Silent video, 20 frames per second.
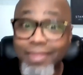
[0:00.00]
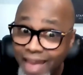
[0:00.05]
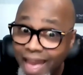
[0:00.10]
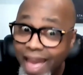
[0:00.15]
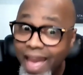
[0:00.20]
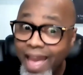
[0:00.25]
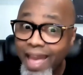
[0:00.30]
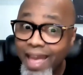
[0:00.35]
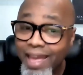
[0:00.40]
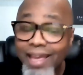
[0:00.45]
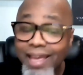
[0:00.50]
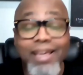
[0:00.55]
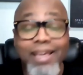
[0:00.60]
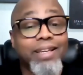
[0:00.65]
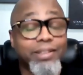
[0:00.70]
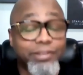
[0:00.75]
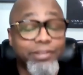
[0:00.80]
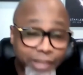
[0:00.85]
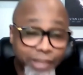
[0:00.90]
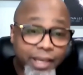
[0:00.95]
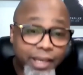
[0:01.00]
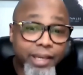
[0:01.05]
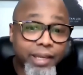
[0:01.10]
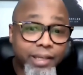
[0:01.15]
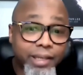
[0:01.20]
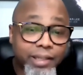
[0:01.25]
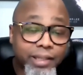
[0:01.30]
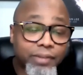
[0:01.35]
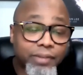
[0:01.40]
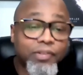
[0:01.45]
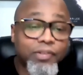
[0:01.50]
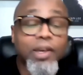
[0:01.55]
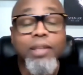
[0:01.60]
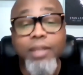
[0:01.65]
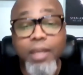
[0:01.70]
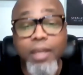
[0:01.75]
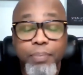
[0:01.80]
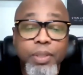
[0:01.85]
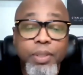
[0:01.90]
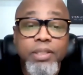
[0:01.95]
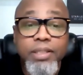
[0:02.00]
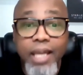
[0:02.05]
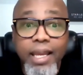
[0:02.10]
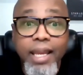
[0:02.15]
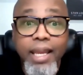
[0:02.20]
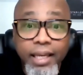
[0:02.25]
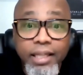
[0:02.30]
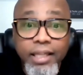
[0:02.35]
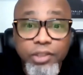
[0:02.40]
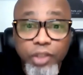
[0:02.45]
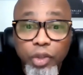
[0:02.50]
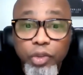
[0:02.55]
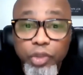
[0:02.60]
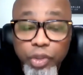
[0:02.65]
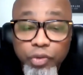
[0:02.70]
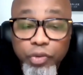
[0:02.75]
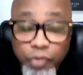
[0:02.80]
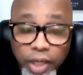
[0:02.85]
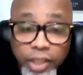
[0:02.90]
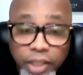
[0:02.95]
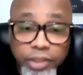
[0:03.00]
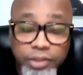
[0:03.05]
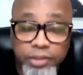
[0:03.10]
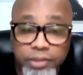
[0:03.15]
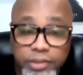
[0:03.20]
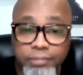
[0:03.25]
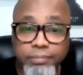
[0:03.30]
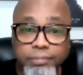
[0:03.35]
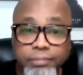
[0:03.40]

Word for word: That is they put their hands on you first.